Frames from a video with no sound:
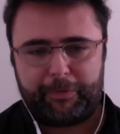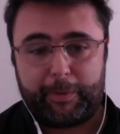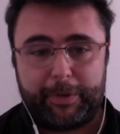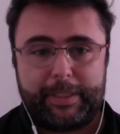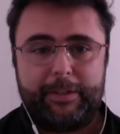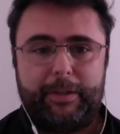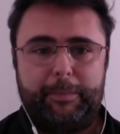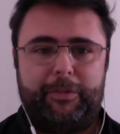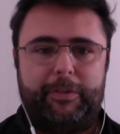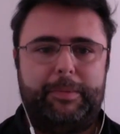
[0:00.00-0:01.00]
from Brazil.
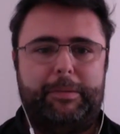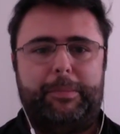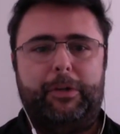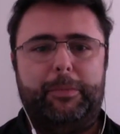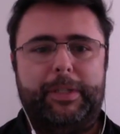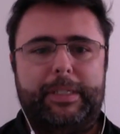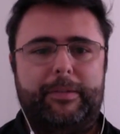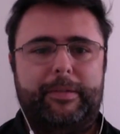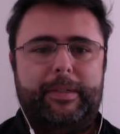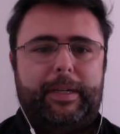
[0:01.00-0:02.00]
I'm from São Paulo,
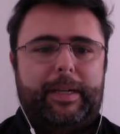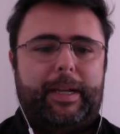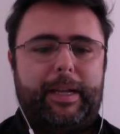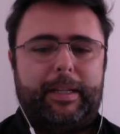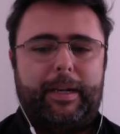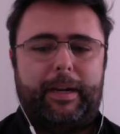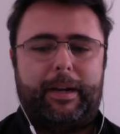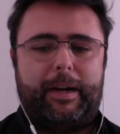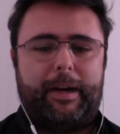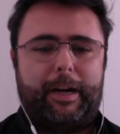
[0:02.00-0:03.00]
Brazil, and
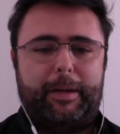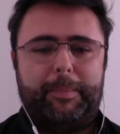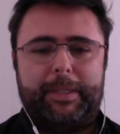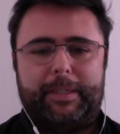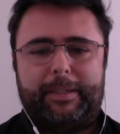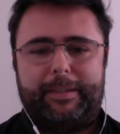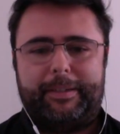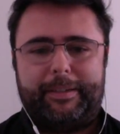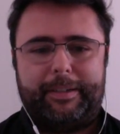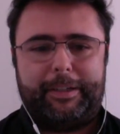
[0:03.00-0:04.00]
I'm an
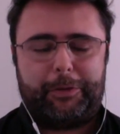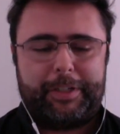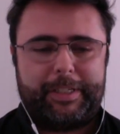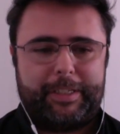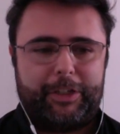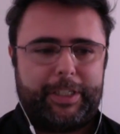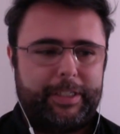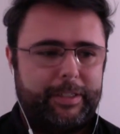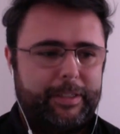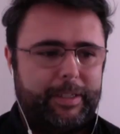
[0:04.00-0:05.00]
electronics
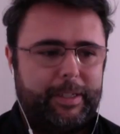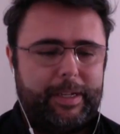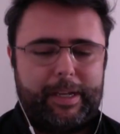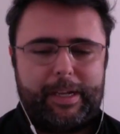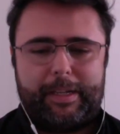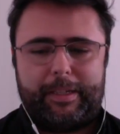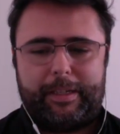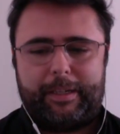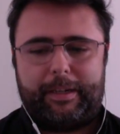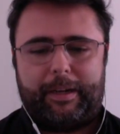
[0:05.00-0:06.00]
engineer. And
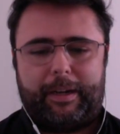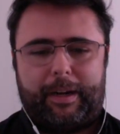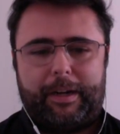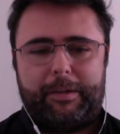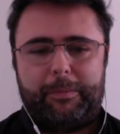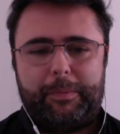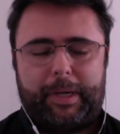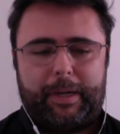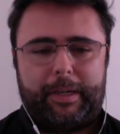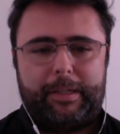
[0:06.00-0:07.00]

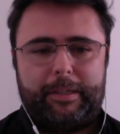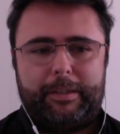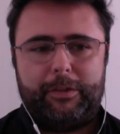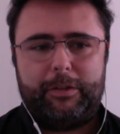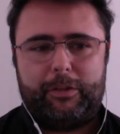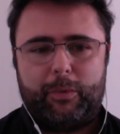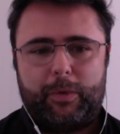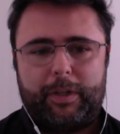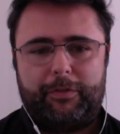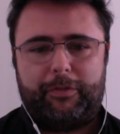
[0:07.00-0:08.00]
I used to
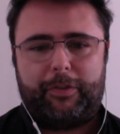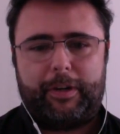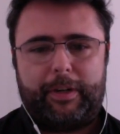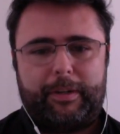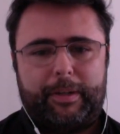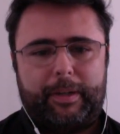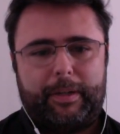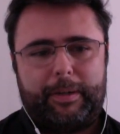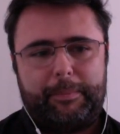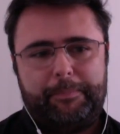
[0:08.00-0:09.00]
work
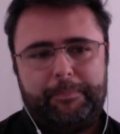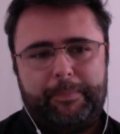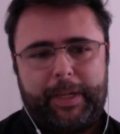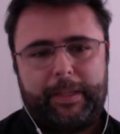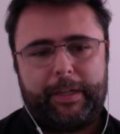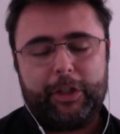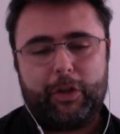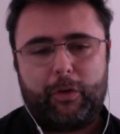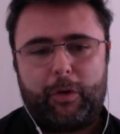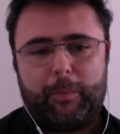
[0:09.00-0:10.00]
for
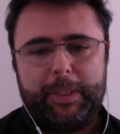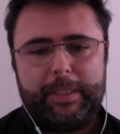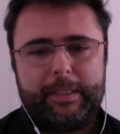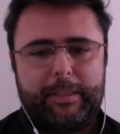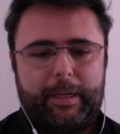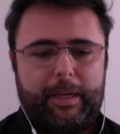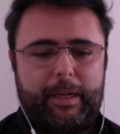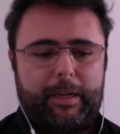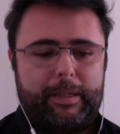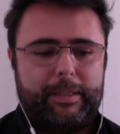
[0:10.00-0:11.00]
international companies.
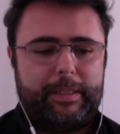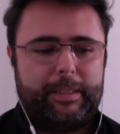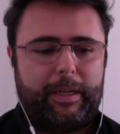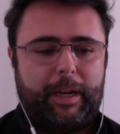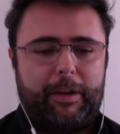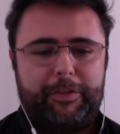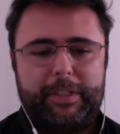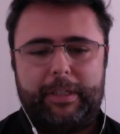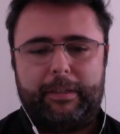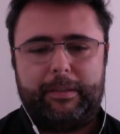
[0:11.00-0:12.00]
Since I left
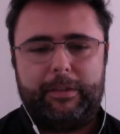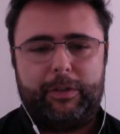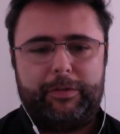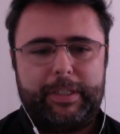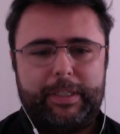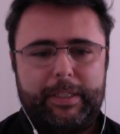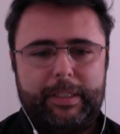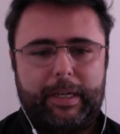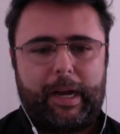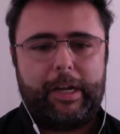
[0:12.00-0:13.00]
the
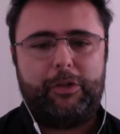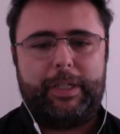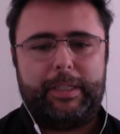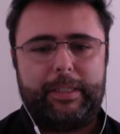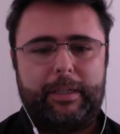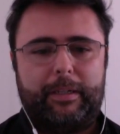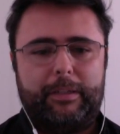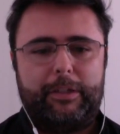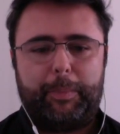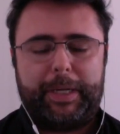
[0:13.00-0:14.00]
university, I joined a
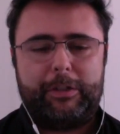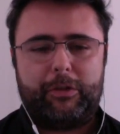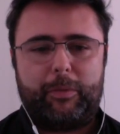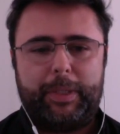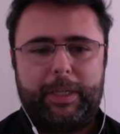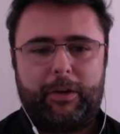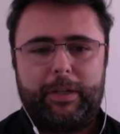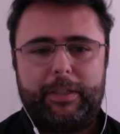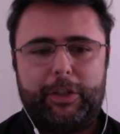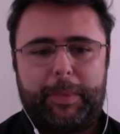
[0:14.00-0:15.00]
Japanese company
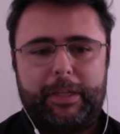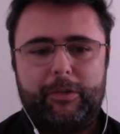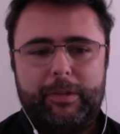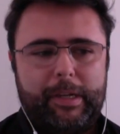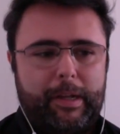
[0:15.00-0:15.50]
called Shimadzu.